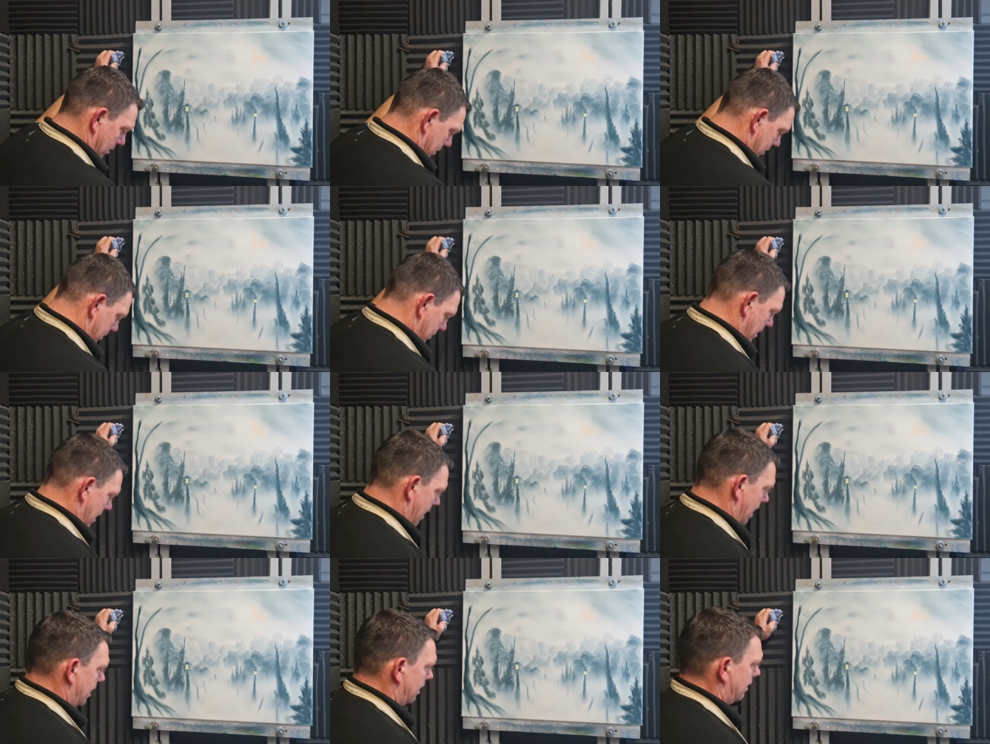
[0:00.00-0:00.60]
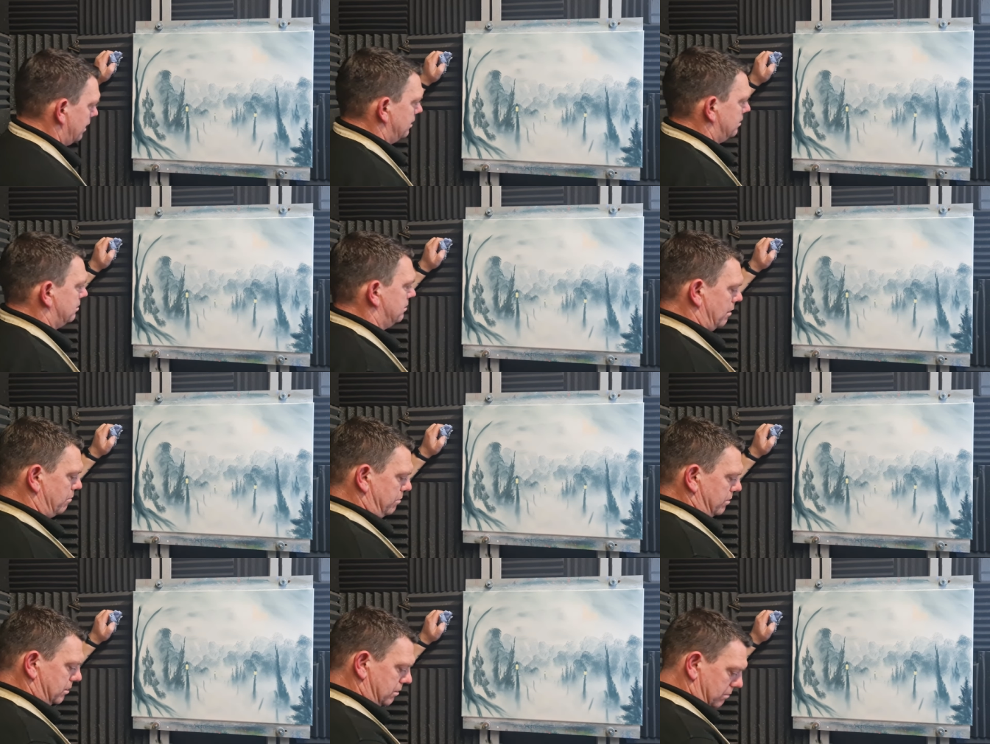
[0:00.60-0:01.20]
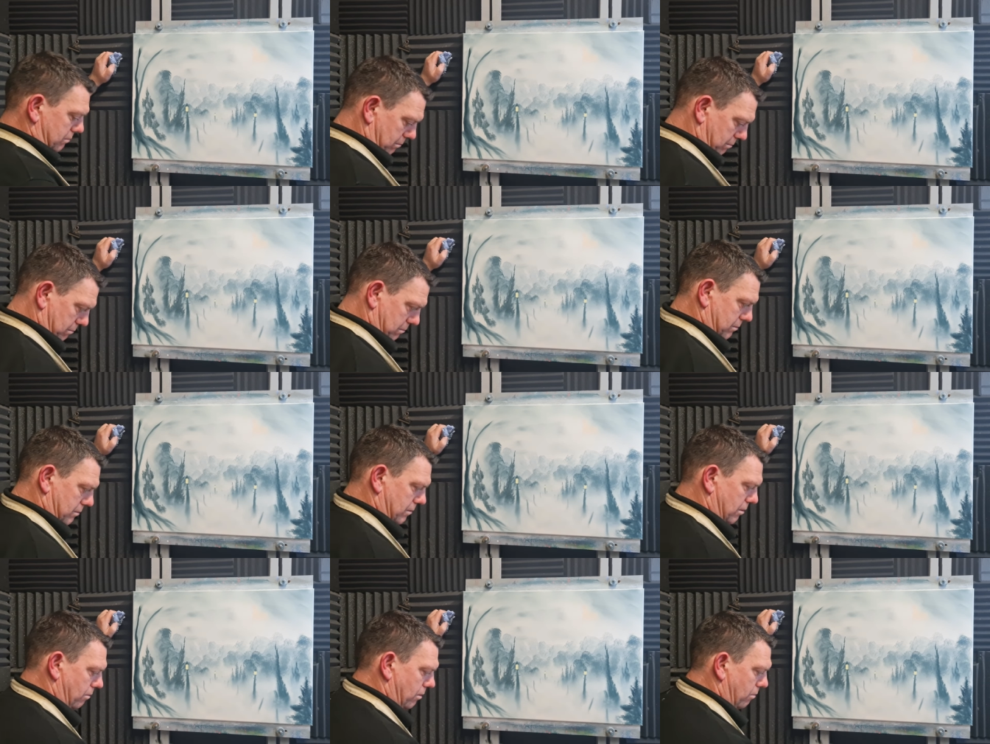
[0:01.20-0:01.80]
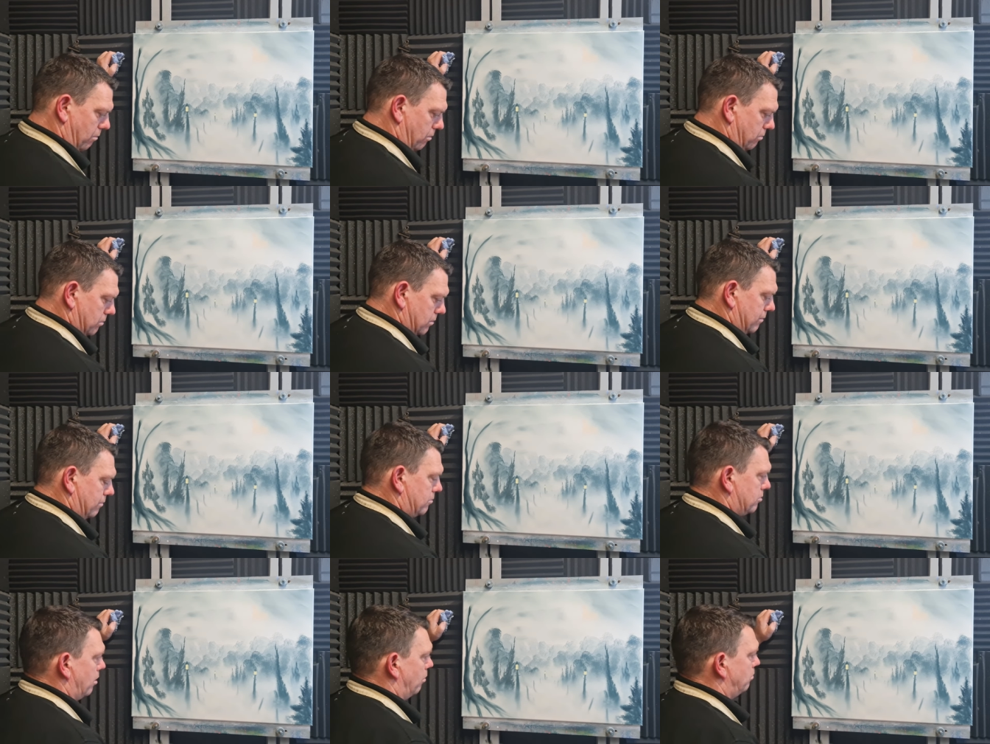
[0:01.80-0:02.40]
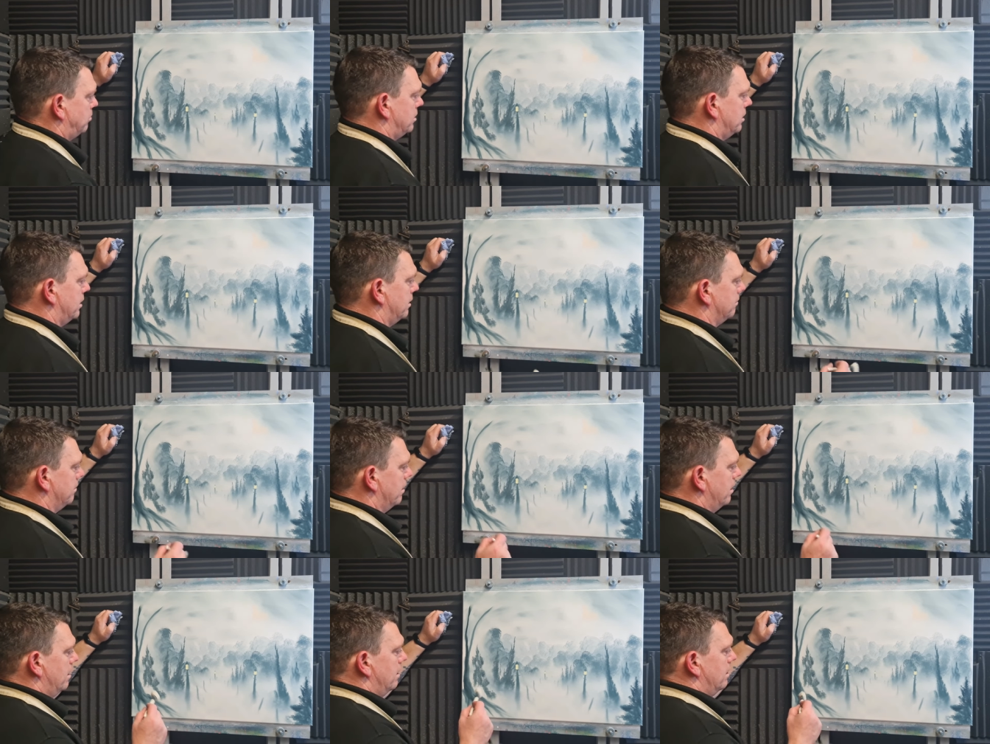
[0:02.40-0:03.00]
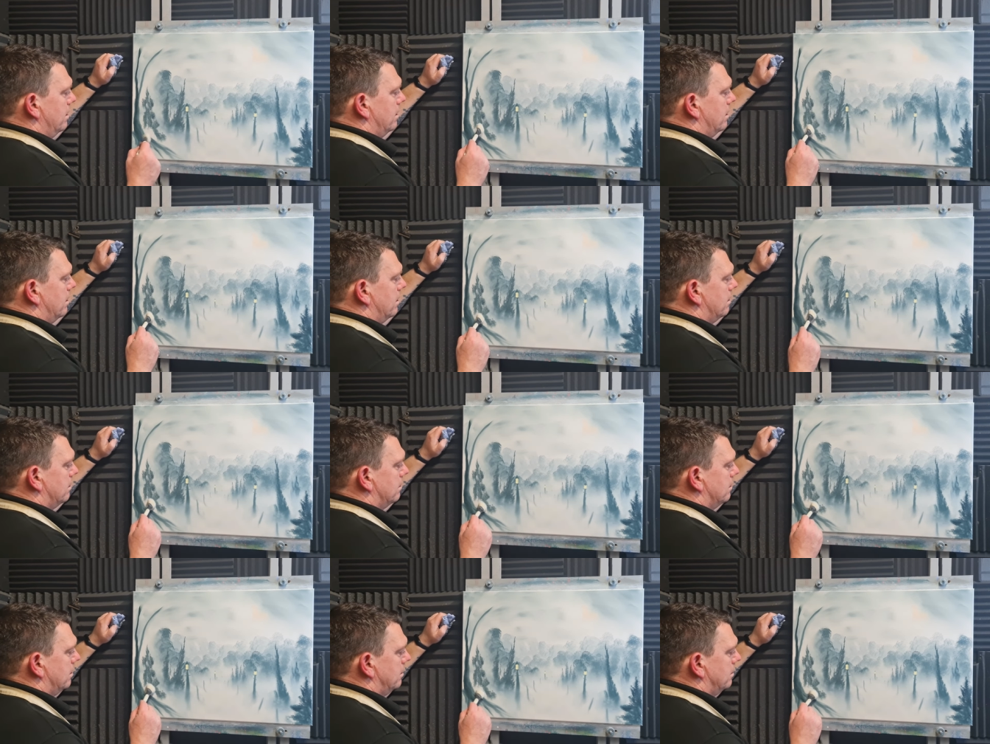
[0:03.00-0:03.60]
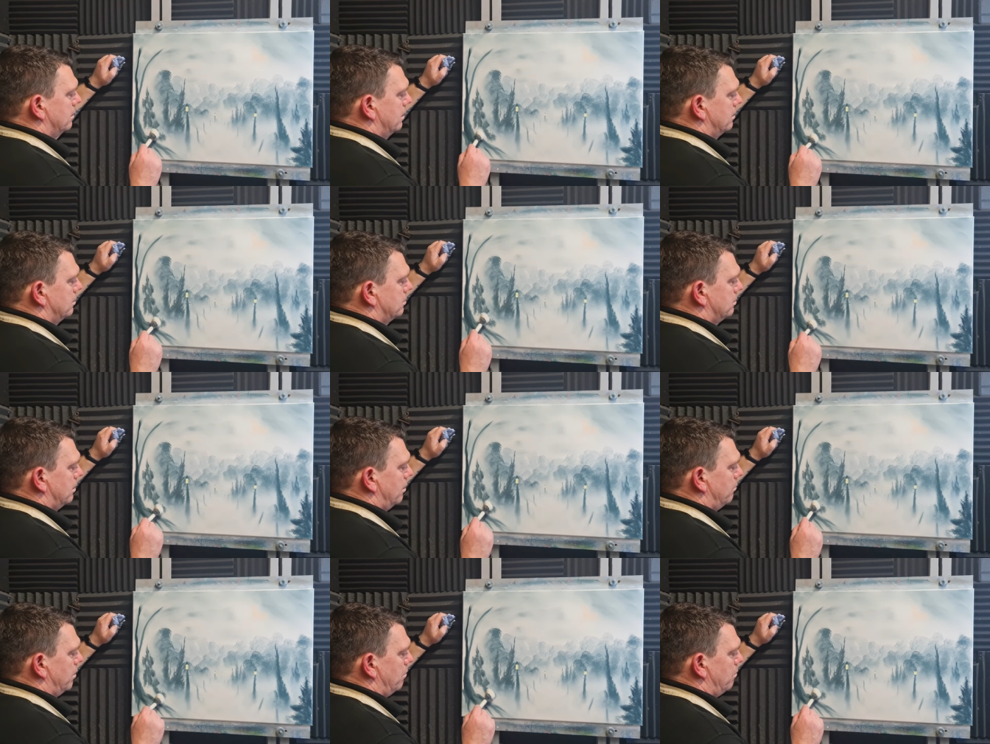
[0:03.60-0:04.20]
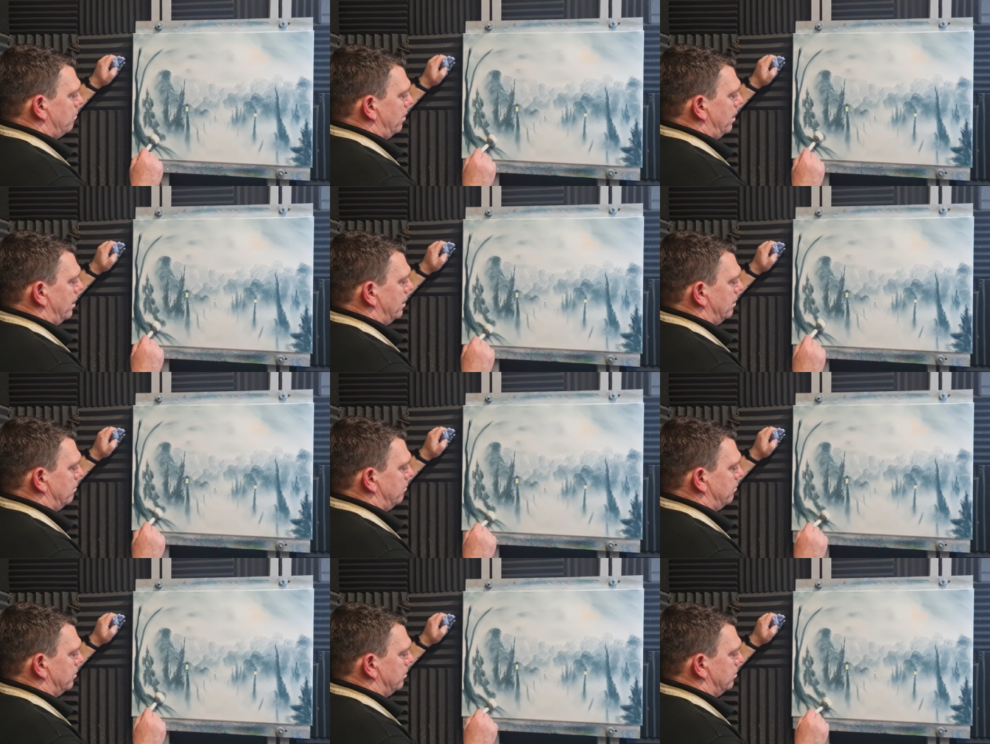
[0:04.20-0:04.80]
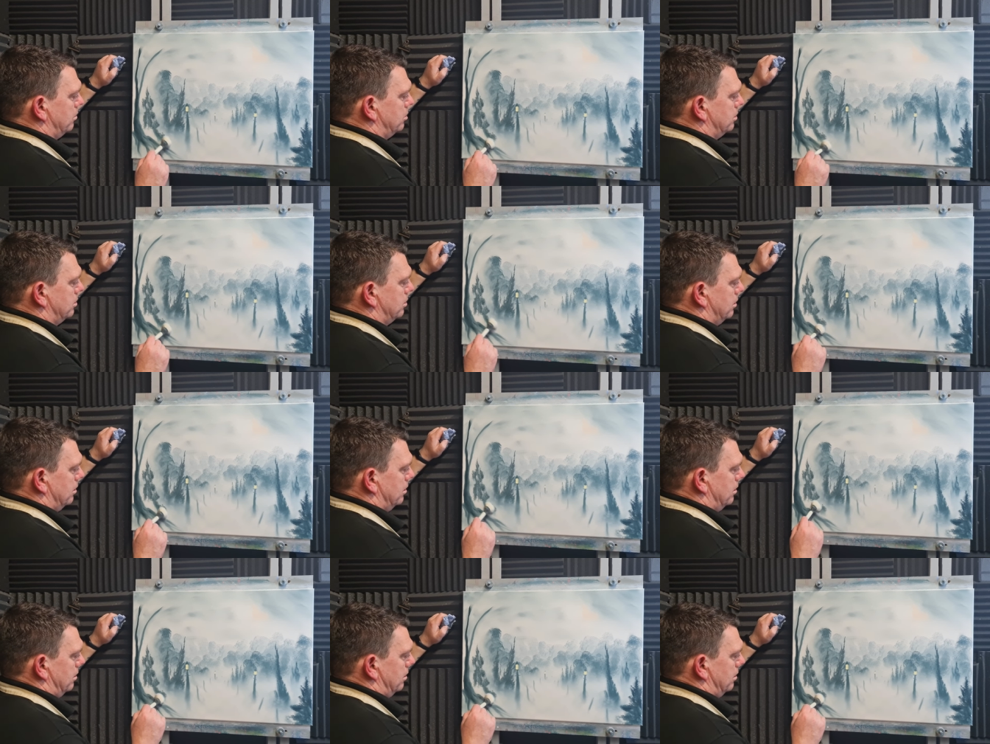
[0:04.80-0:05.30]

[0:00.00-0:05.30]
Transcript: It's there. Let's grab a, no, we won't, dropped it. Let's grab the blender brush